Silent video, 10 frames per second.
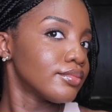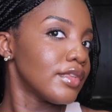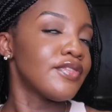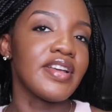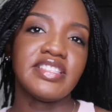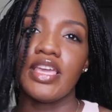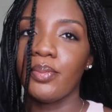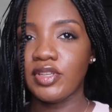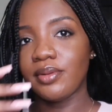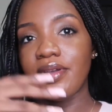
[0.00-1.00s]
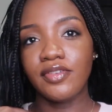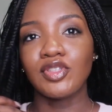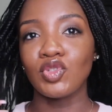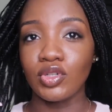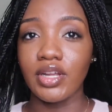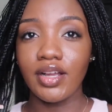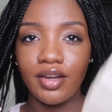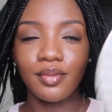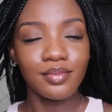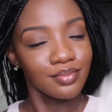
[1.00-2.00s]
if I take a picture, my face is not darker
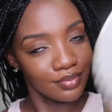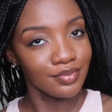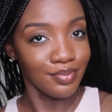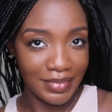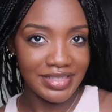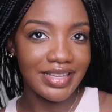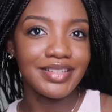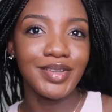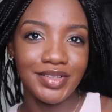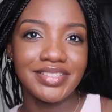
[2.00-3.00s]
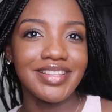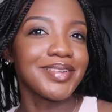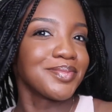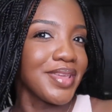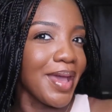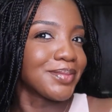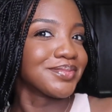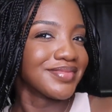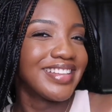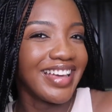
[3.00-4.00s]
than basically, understand? Yeah.
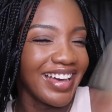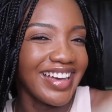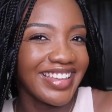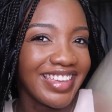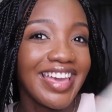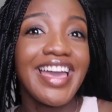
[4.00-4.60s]
Okay,